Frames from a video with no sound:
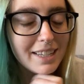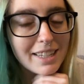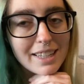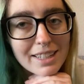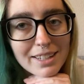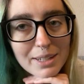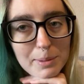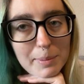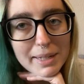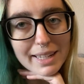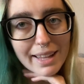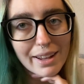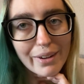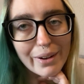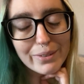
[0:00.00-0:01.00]
you know, my
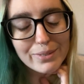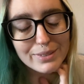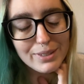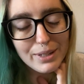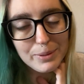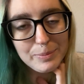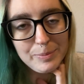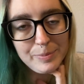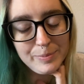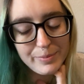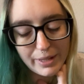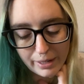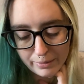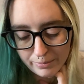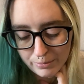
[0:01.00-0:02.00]
day off. So
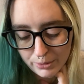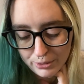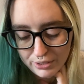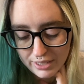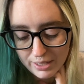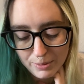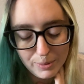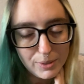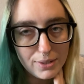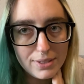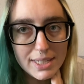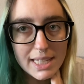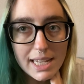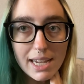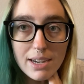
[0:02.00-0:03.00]
yeah, we'll see, we'll
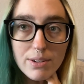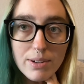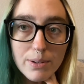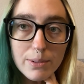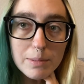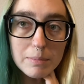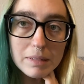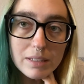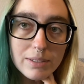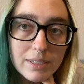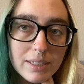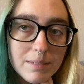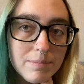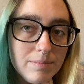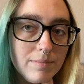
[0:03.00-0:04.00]
see. I don't know what I'm
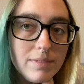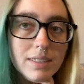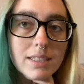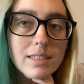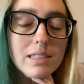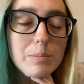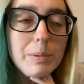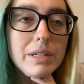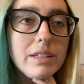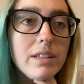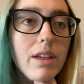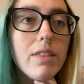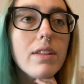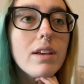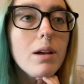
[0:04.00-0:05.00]
doing this has been a
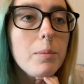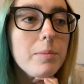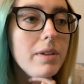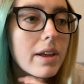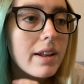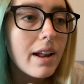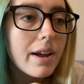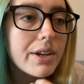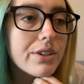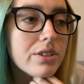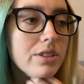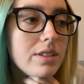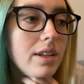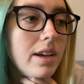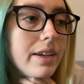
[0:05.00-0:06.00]
nothing update. I
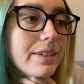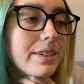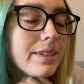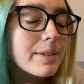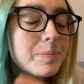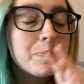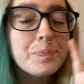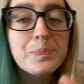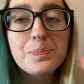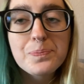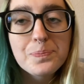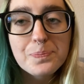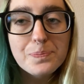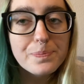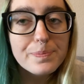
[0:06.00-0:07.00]
just like,
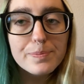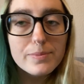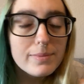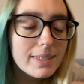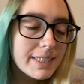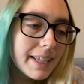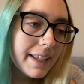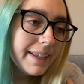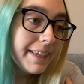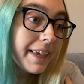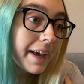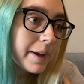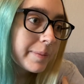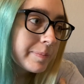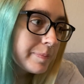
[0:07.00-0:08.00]

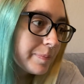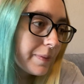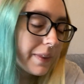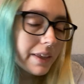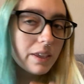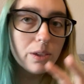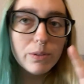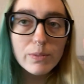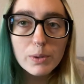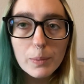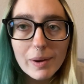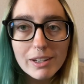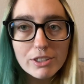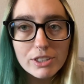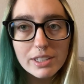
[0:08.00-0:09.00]
yeah. Thank you for
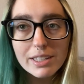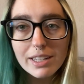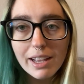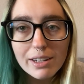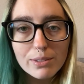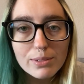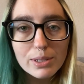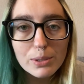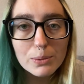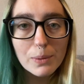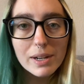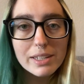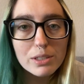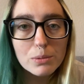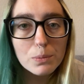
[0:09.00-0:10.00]
watching. I don't know
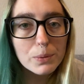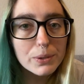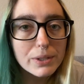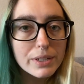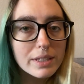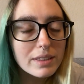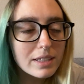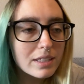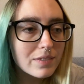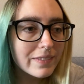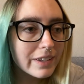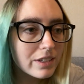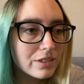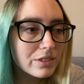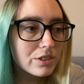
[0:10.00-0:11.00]
why you would. These
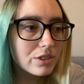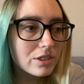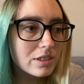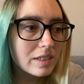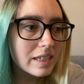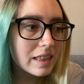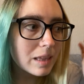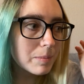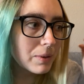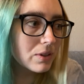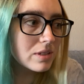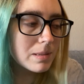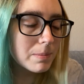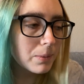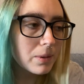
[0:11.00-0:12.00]
vlogs are just like the
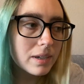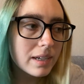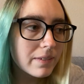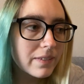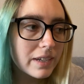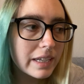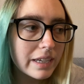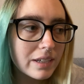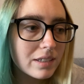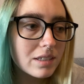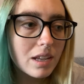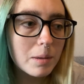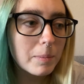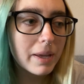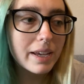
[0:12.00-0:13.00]
most boring videos
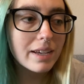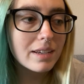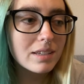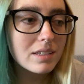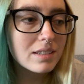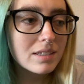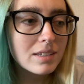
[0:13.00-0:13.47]
I make.